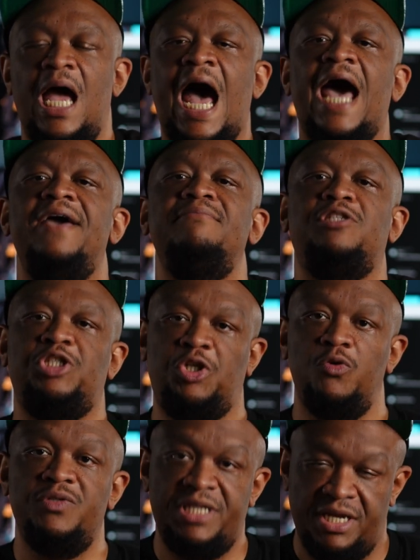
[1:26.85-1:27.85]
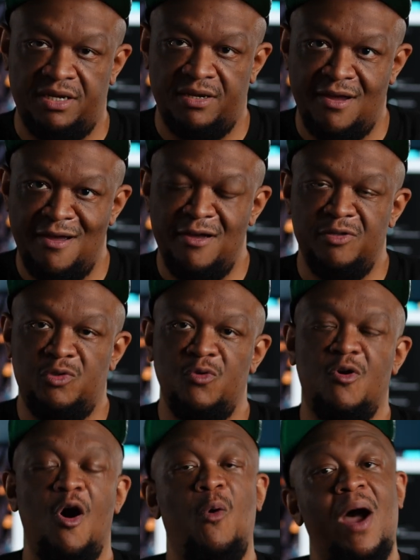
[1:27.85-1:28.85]
I'm choosing
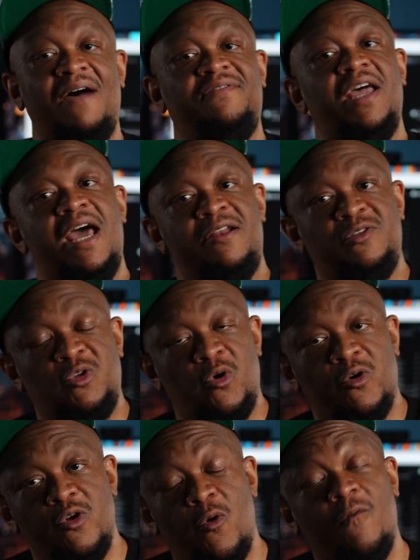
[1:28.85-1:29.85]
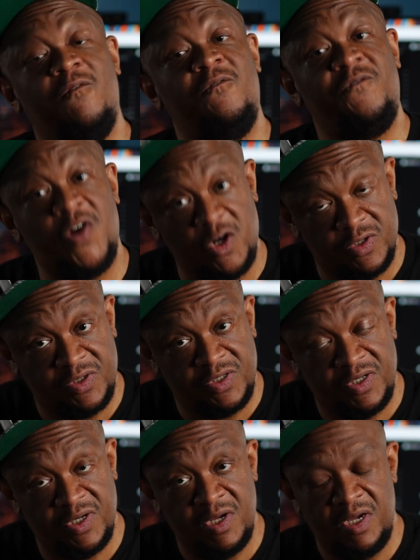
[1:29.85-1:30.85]
to go after editorial
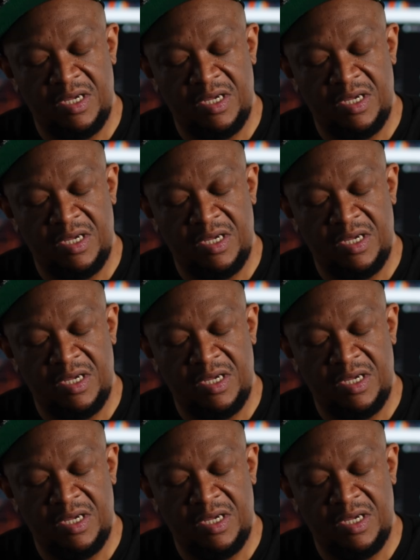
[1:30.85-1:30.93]
first.